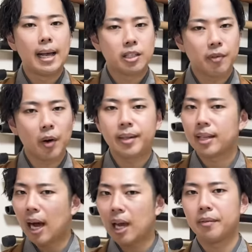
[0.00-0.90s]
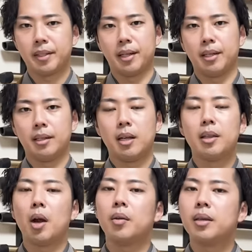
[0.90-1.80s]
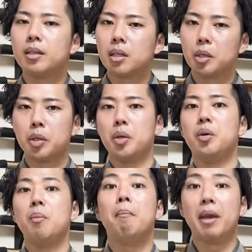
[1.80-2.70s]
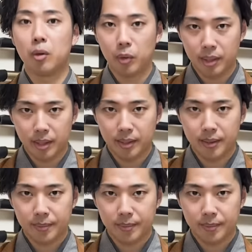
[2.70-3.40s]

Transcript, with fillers: As far as I have studied, there are these two main reasons.